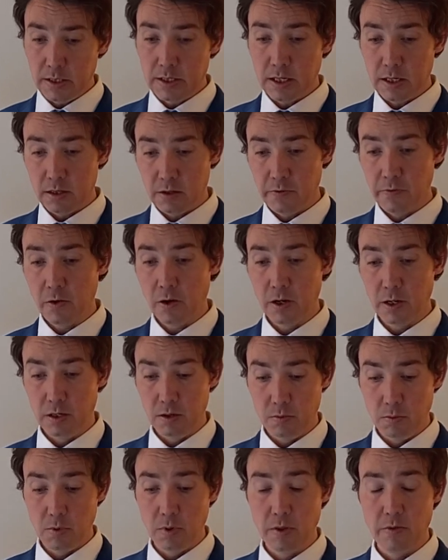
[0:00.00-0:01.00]
tend to
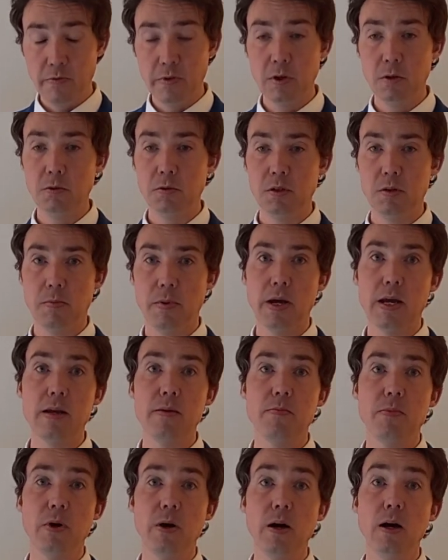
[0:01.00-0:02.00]
find with filter
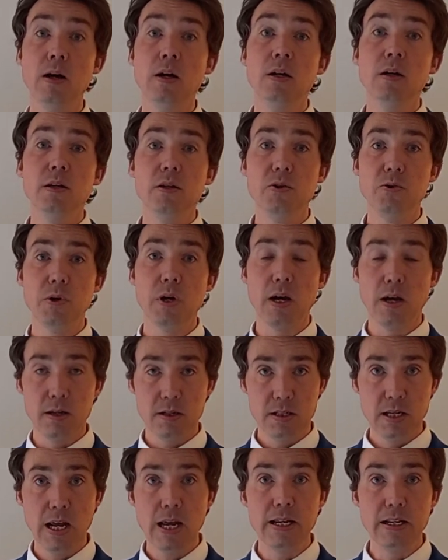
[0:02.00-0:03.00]
paper, you get a
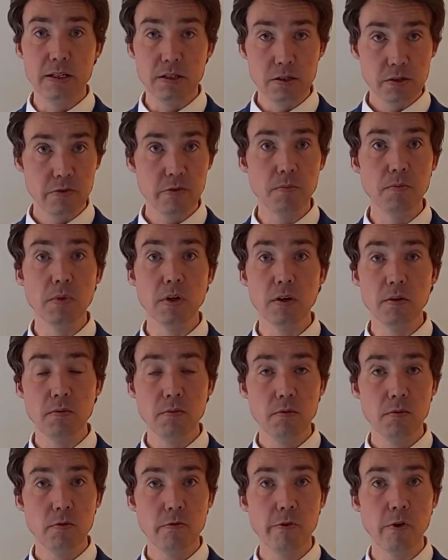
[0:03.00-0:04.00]
taint from the
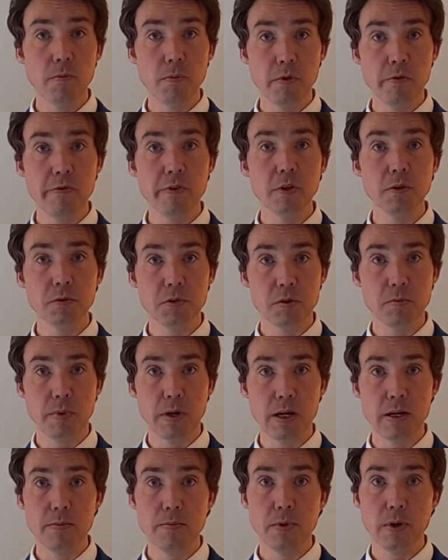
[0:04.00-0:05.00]
filter
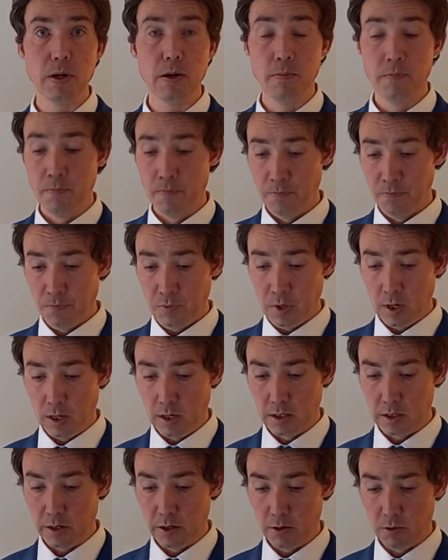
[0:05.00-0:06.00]
paper.
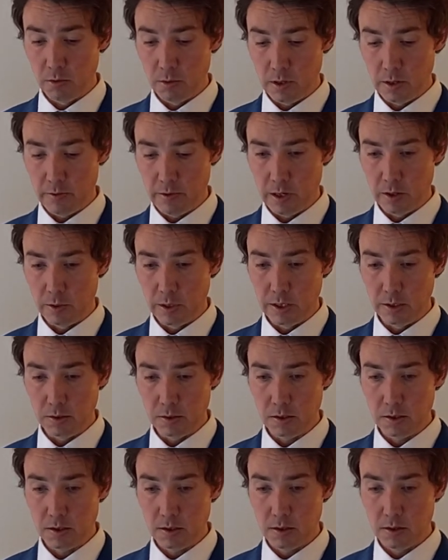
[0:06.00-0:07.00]
I don't know whether anyone
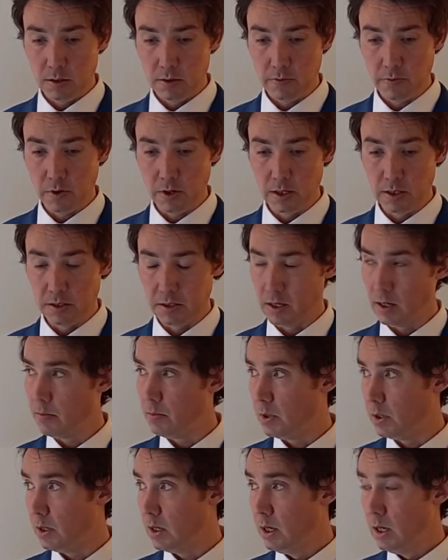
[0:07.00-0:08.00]
else finds that,
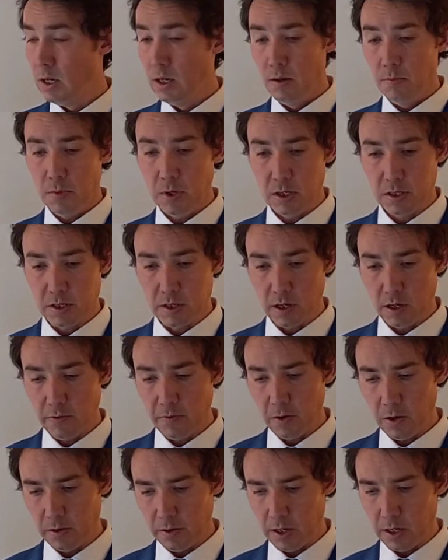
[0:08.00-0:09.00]
but personally I
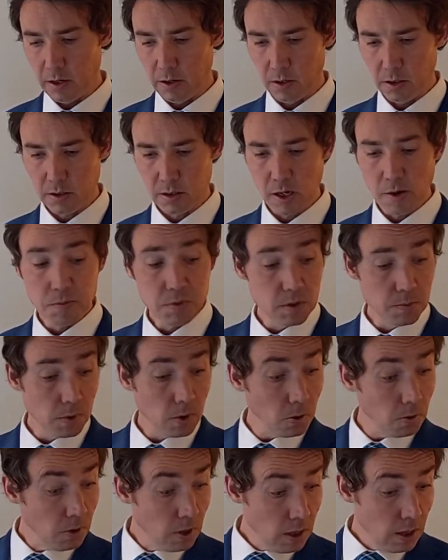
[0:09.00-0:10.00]
find that
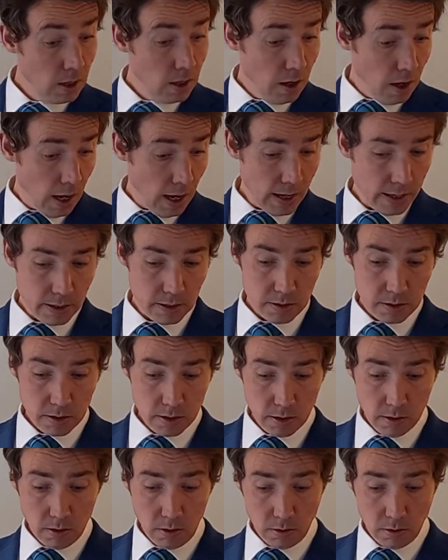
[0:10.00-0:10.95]
unacceptable. And